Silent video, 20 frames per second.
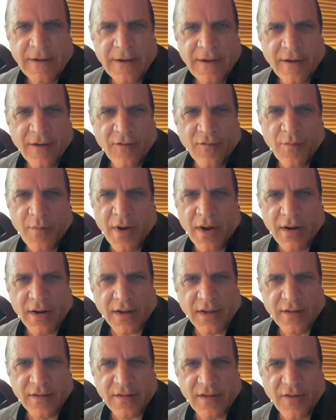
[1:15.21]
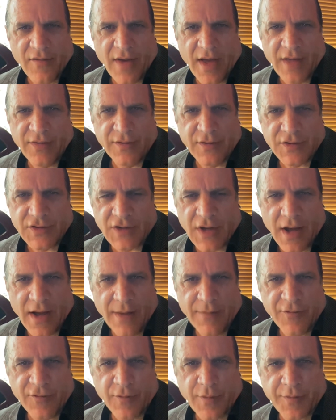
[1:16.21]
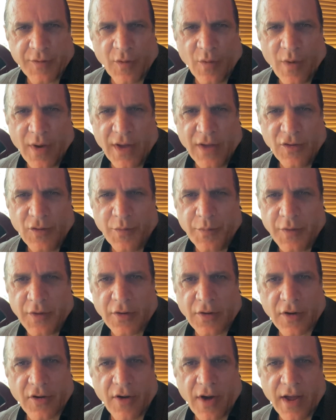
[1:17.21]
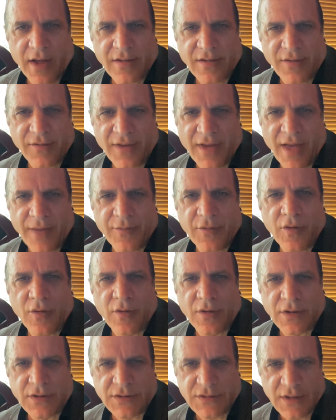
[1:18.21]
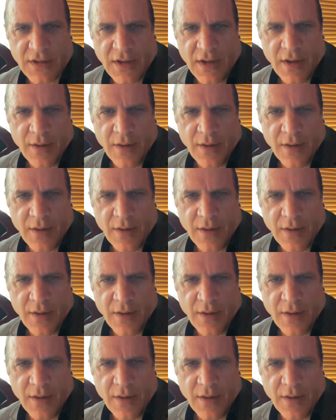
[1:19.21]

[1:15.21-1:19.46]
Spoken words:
of Americans have had their jobs ripped away, you bureaucrats have kept yours,